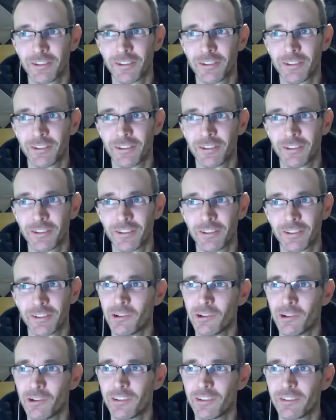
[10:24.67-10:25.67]
My
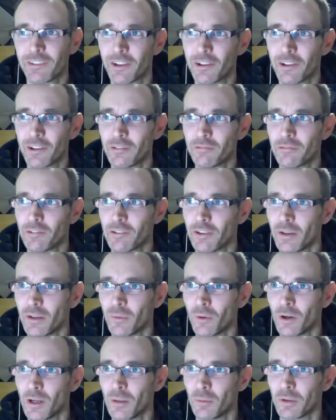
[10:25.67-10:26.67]
experience is so different in a
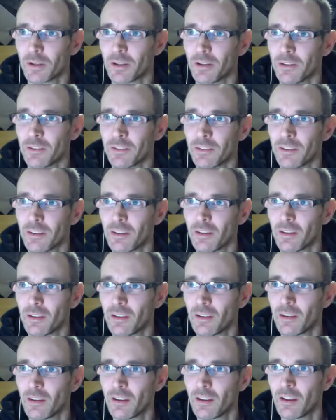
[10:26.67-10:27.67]
way, because
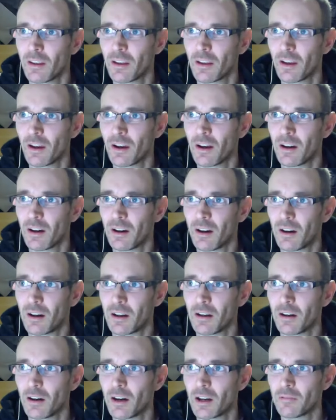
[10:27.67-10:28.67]
I,
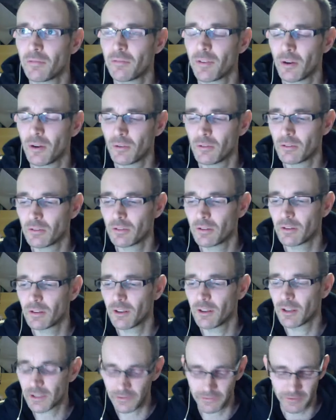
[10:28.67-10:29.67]
I felt,
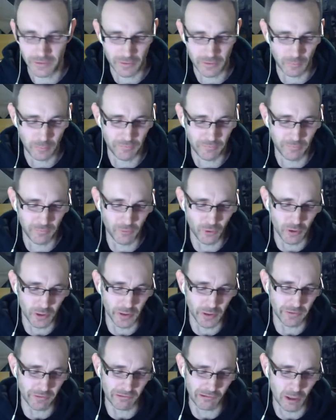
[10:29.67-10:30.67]
like I said to you before, I
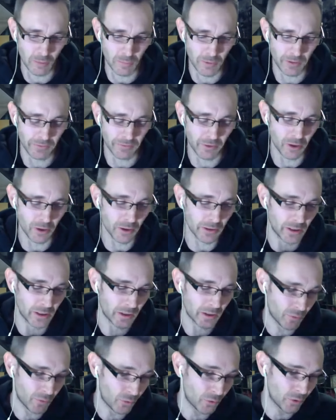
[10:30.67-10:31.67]
describe it as turning a
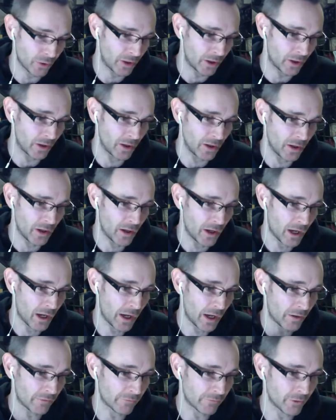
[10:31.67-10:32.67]
corner and
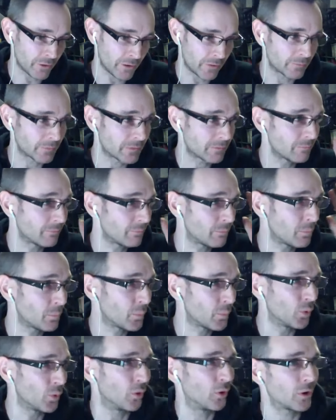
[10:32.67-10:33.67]
I've got to
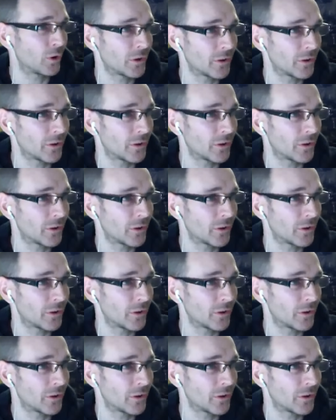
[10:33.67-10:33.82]
walk